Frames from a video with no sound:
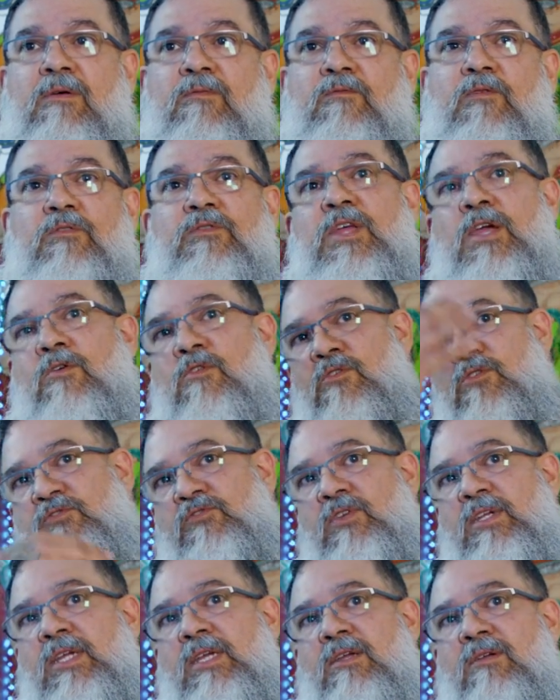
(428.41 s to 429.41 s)
from the
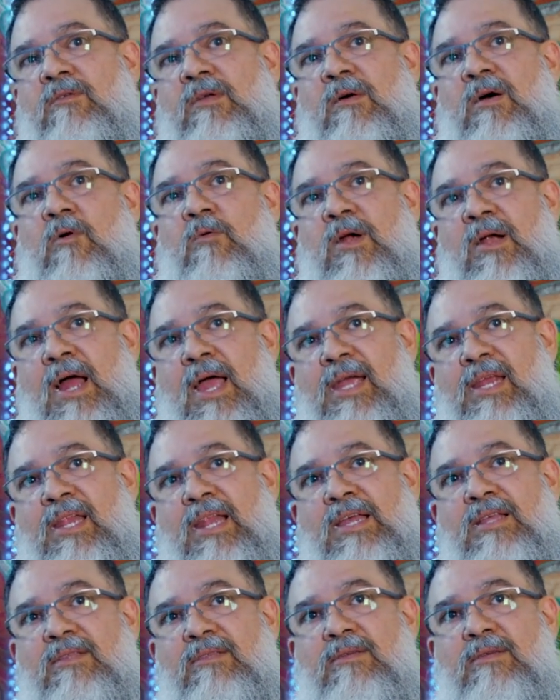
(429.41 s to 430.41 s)
country, our
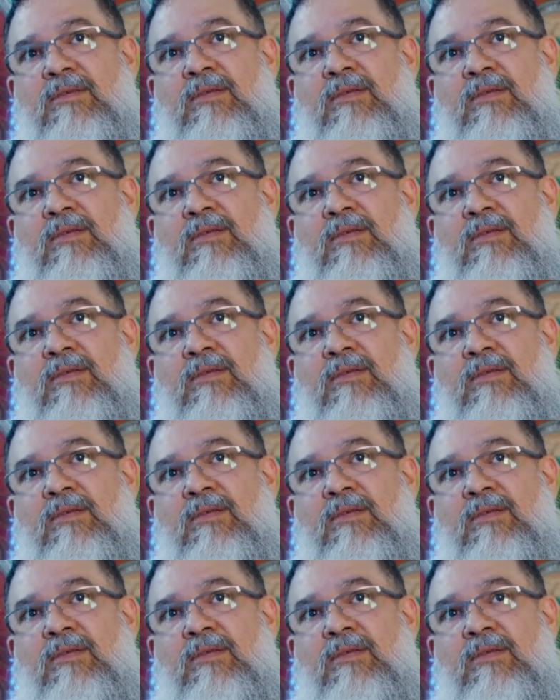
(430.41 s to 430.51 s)
island.